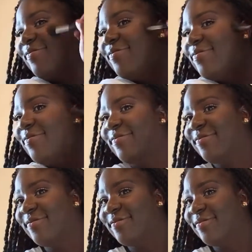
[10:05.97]

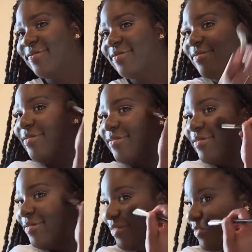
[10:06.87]
Yes, you see
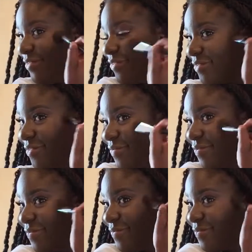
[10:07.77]
that blush?
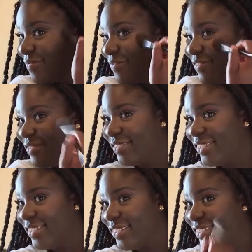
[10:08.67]
I like literally
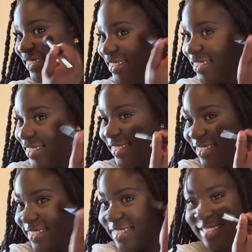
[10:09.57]
put so much on that
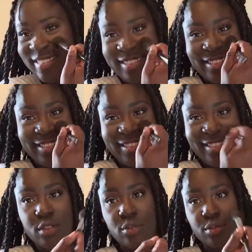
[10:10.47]
brush so I could get
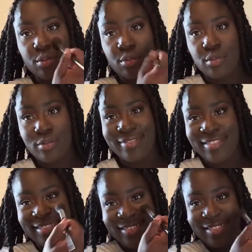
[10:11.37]
the color.
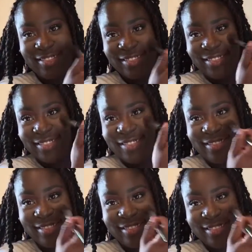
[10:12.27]
There we
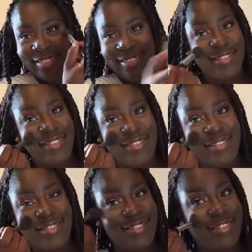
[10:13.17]
go.
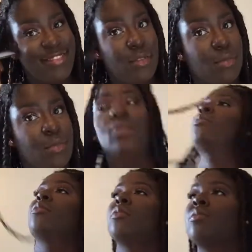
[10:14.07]
Smile, put on them
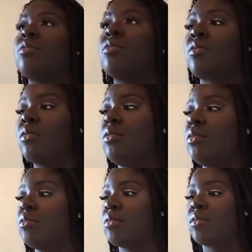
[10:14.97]
apple cheeks.
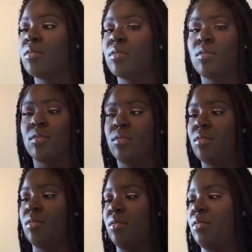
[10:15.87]
Yes, you
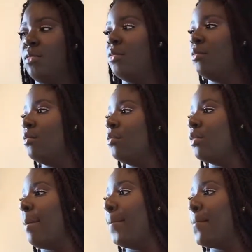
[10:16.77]
see how it's bringing
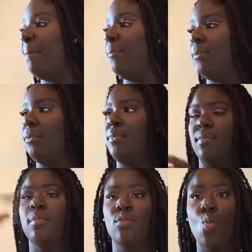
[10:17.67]
my color
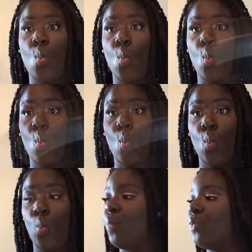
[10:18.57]
together. This is why
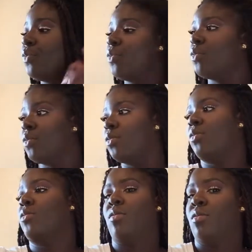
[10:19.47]
it's perfect to be dark
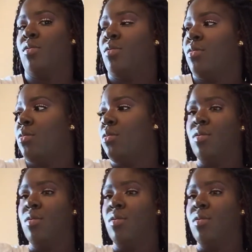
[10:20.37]
skinned. Now